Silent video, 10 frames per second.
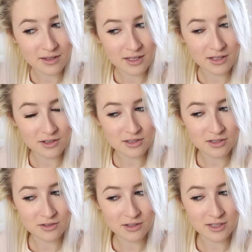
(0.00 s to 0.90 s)
I think you just
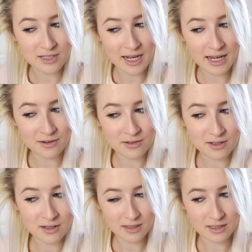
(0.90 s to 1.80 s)
sort of go
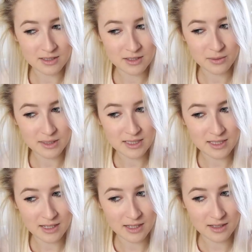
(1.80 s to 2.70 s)
down and then
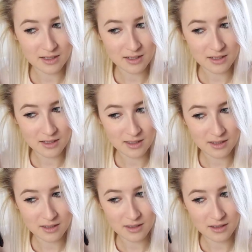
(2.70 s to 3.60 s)
twist it
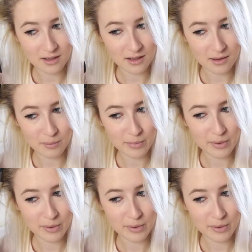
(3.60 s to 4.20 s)
up.